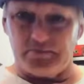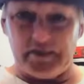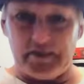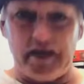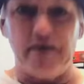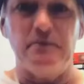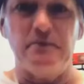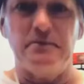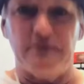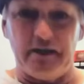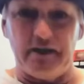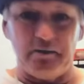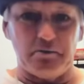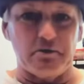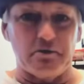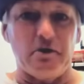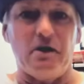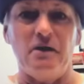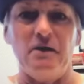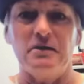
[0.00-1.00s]
They were
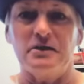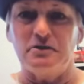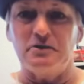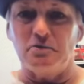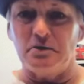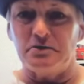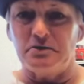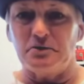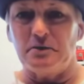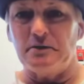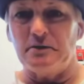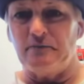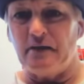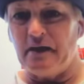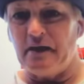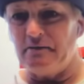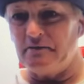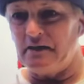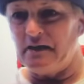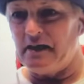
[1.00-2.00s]
all in the
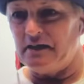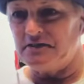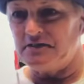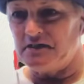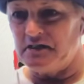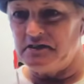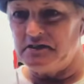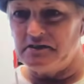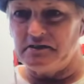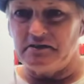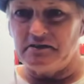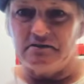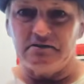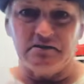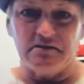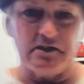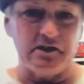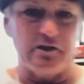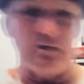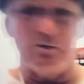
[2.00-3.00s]
125 class that year.
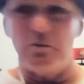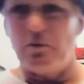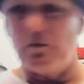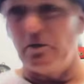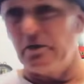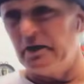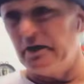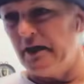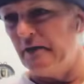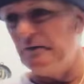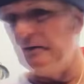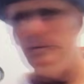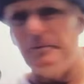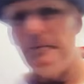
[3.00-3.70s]
Larry Ward, everybody.